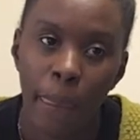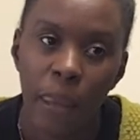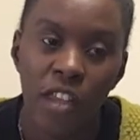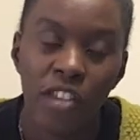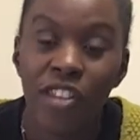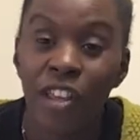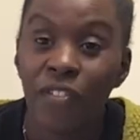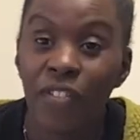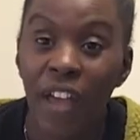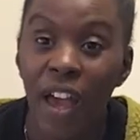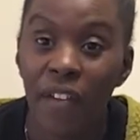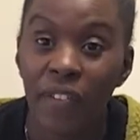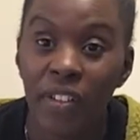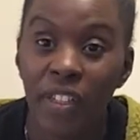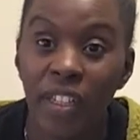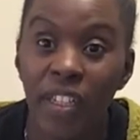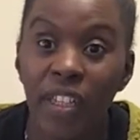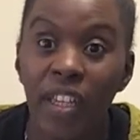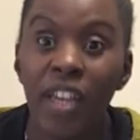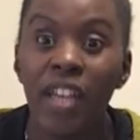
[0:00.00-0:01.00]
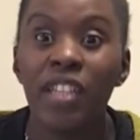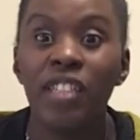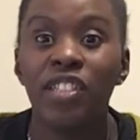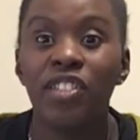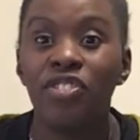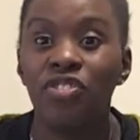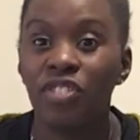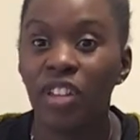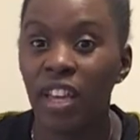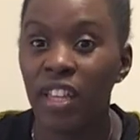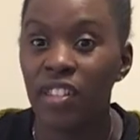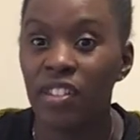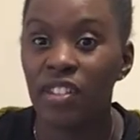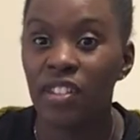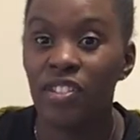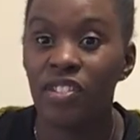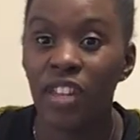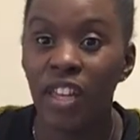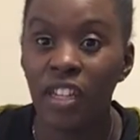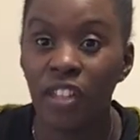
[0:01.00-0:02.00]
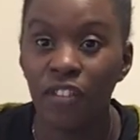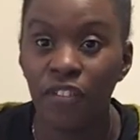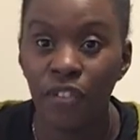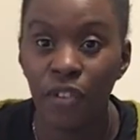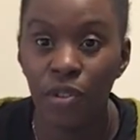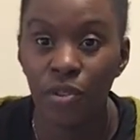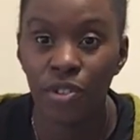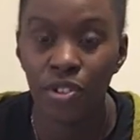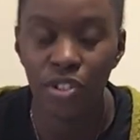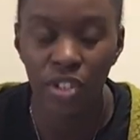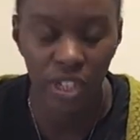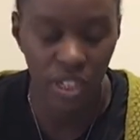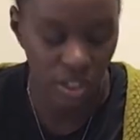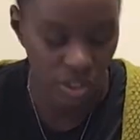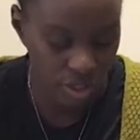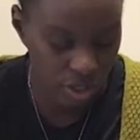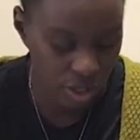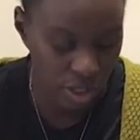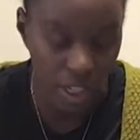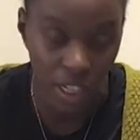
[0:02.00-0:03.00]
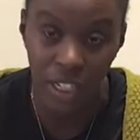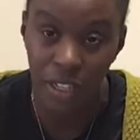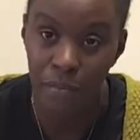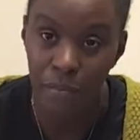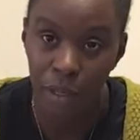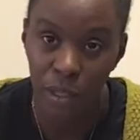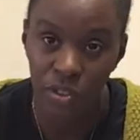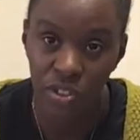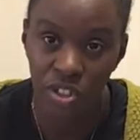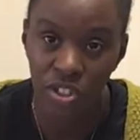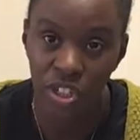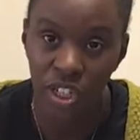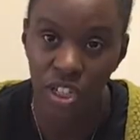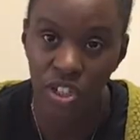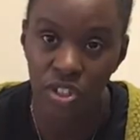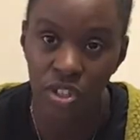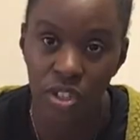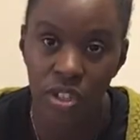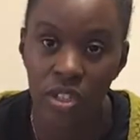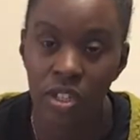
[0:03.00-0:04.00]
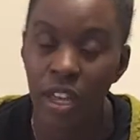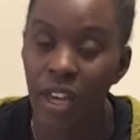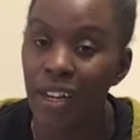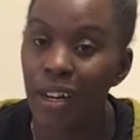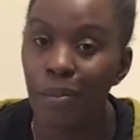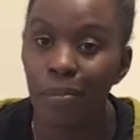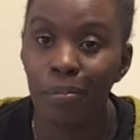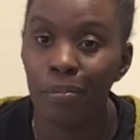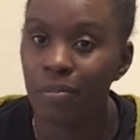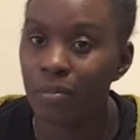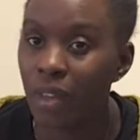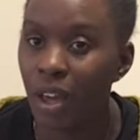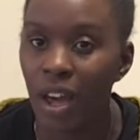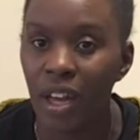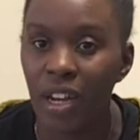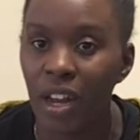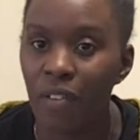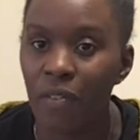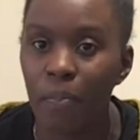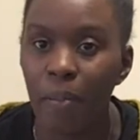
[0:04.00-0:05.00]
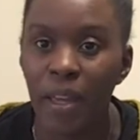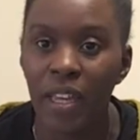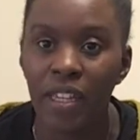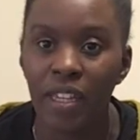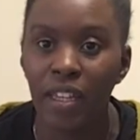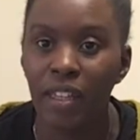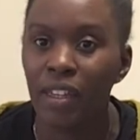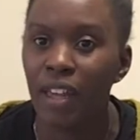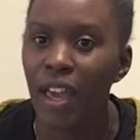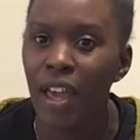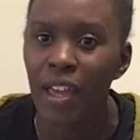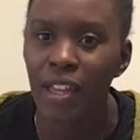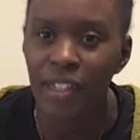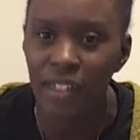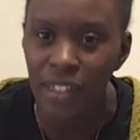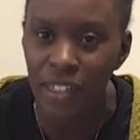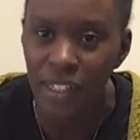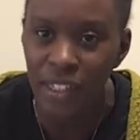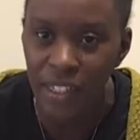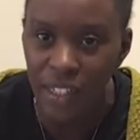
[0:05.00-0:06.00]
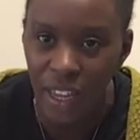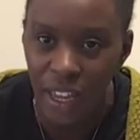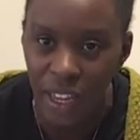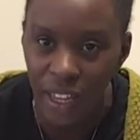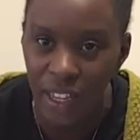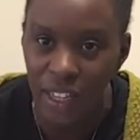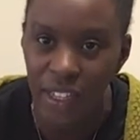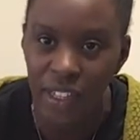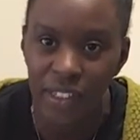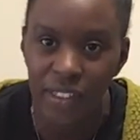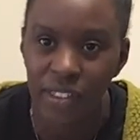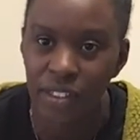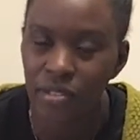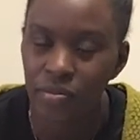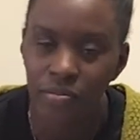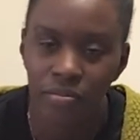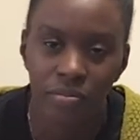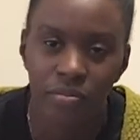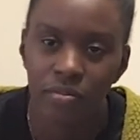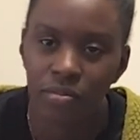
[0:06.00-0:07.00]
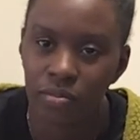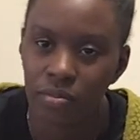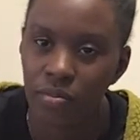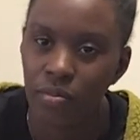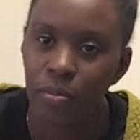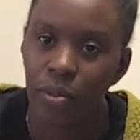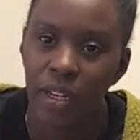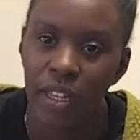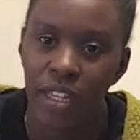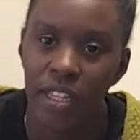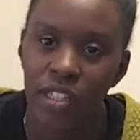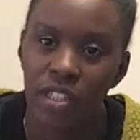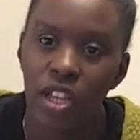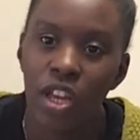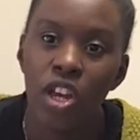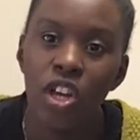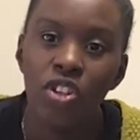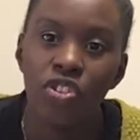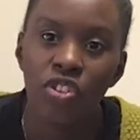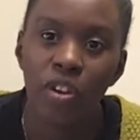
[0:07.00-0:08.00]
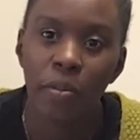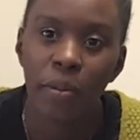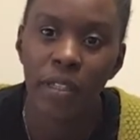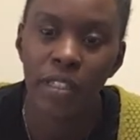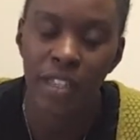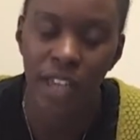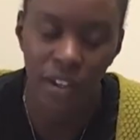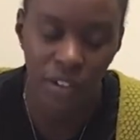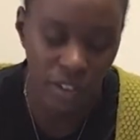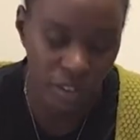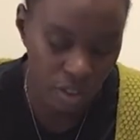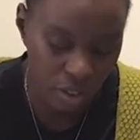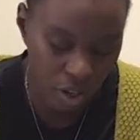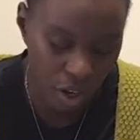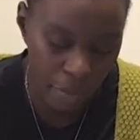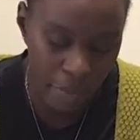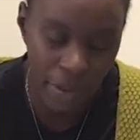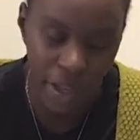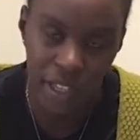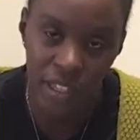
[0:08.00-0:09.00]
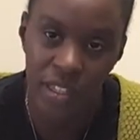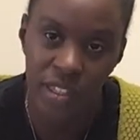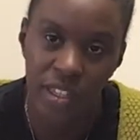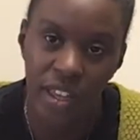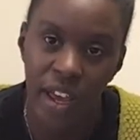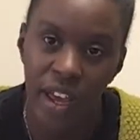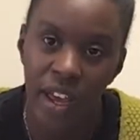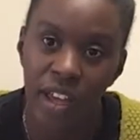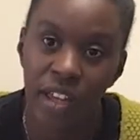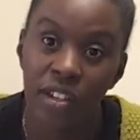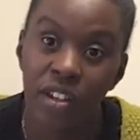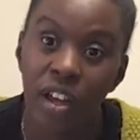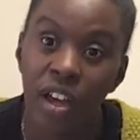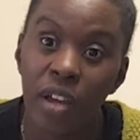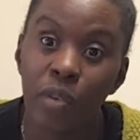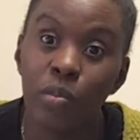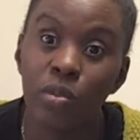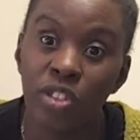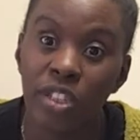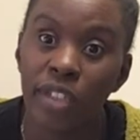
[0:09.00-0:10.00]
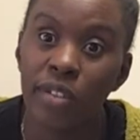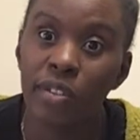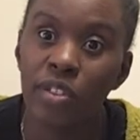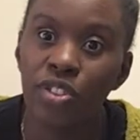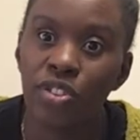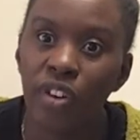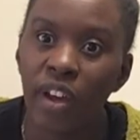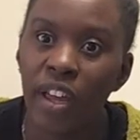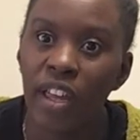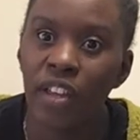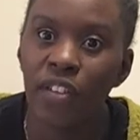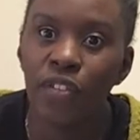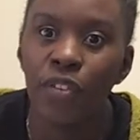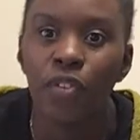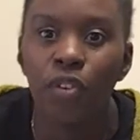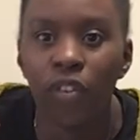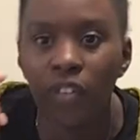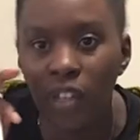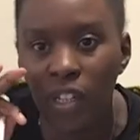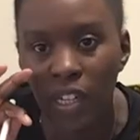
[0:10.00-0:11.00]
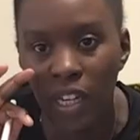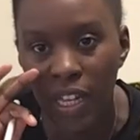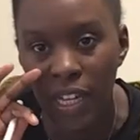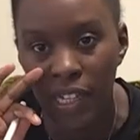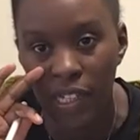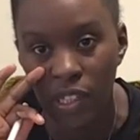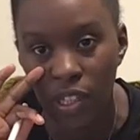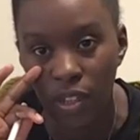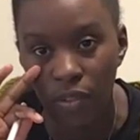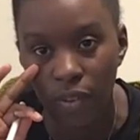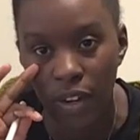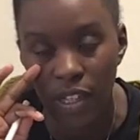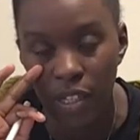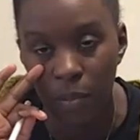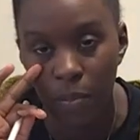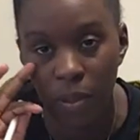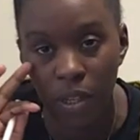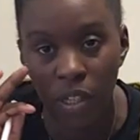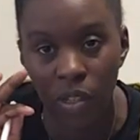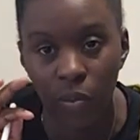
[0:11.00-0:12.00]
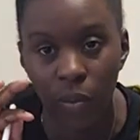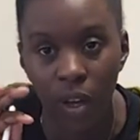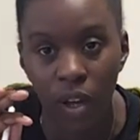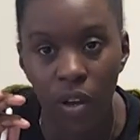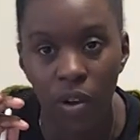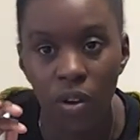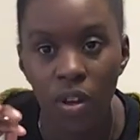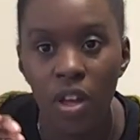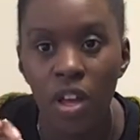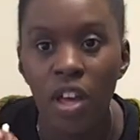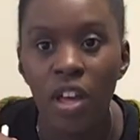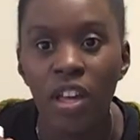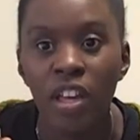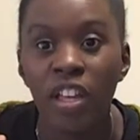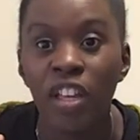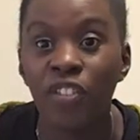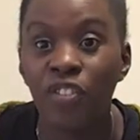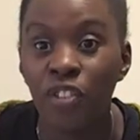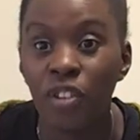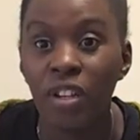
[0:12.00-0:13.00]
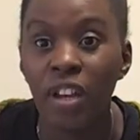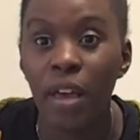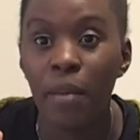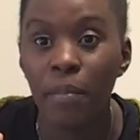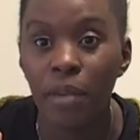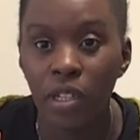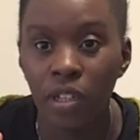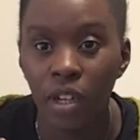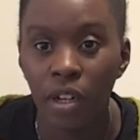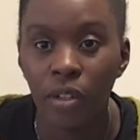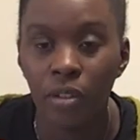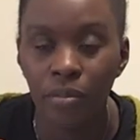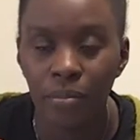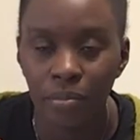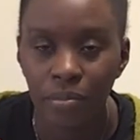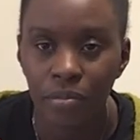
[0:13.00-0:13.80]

So if you have any suggestions, any food suggestions, any meal suggestions, and I love baking, any cakes, please drop it down in the comments and I will genuinely try it. If you've got the link to the recipe as well, if you let me know,